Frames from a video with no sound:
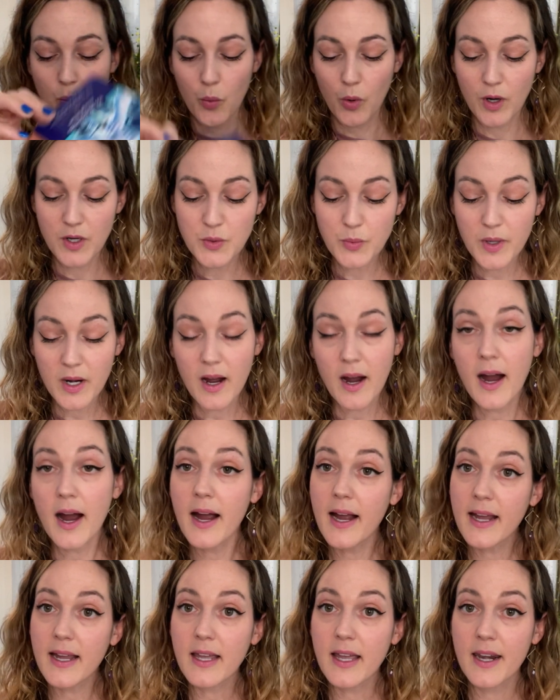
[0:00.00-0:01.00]
Whereas when
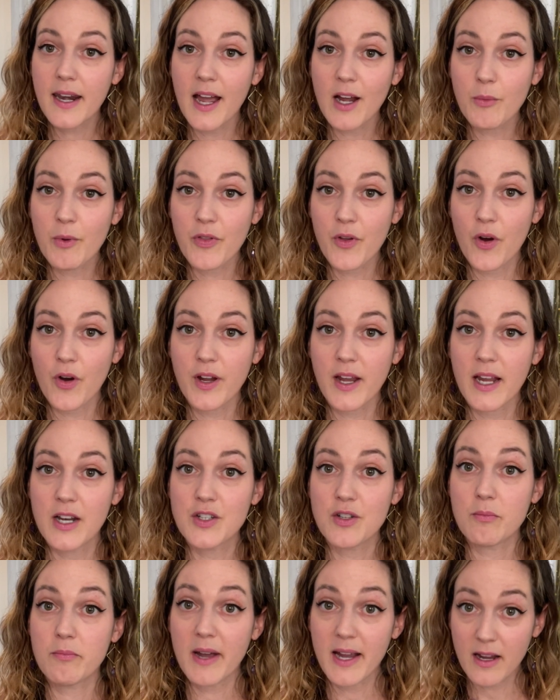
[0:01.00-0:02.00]
I connect with
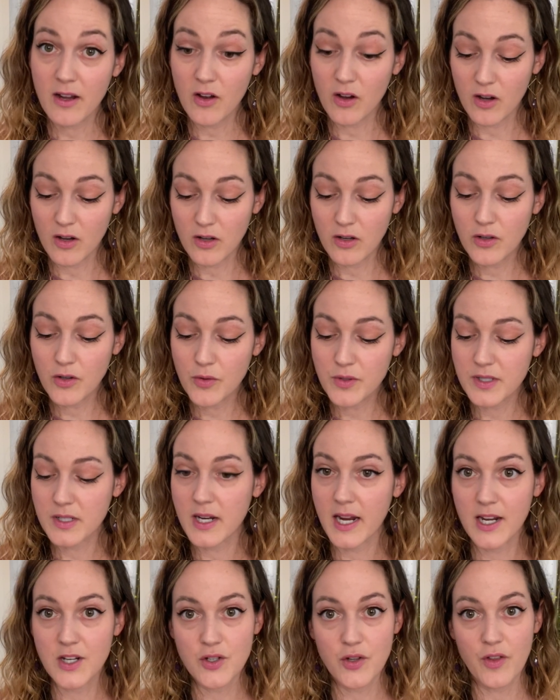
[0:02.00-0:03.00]
Archangel Michael, who's an
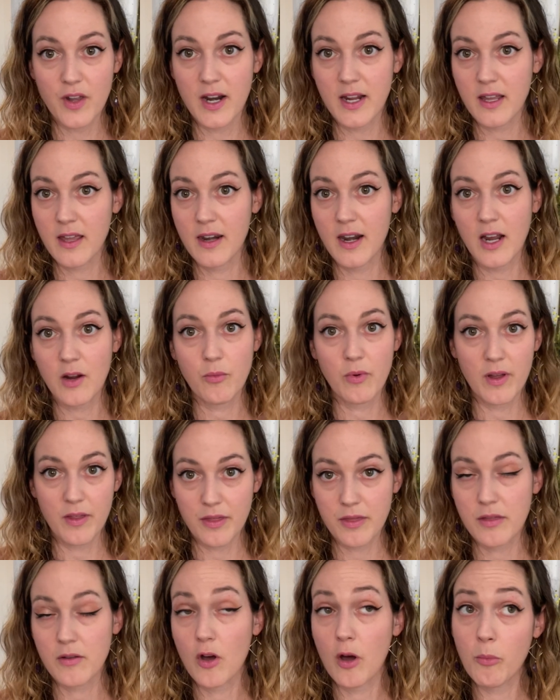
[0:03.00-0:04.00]
angel that I connect with
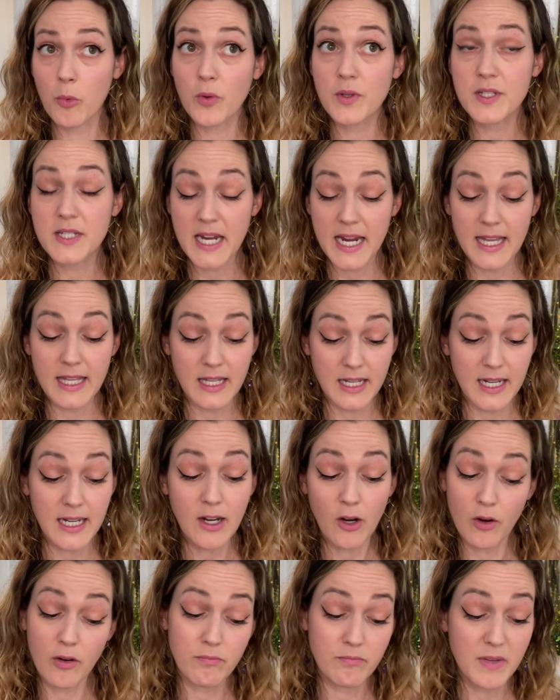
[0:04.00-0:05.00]
almost daily,
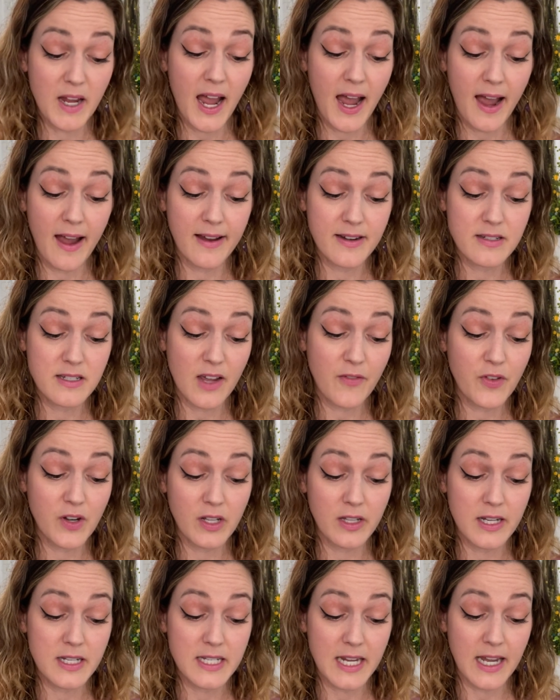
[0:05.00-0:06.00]
or yeah,
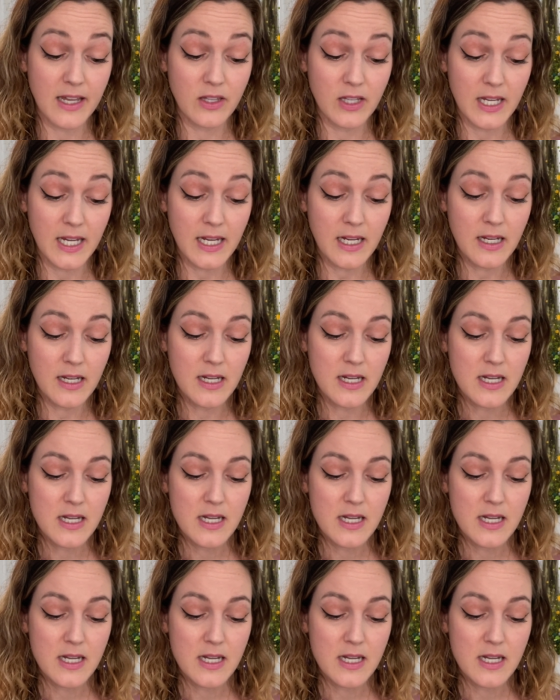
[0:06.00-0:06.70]
definitely daily,